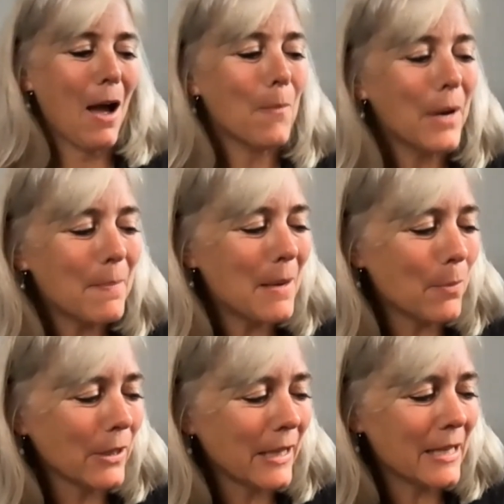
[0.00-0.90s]
how many
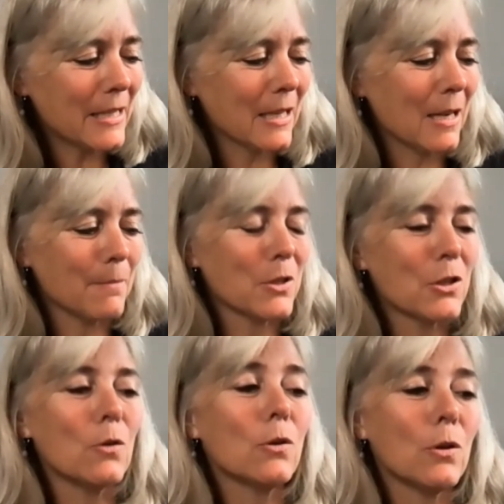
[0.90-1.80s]
people get to come
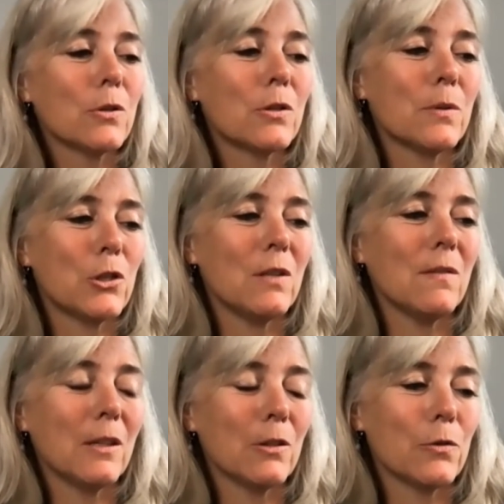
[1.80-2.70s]
so close to
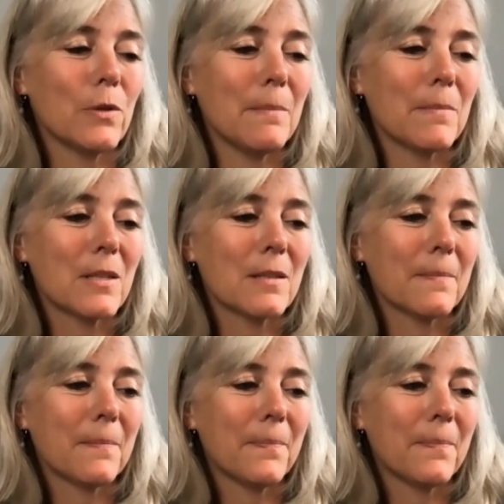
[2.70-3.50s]
achieving their dreams?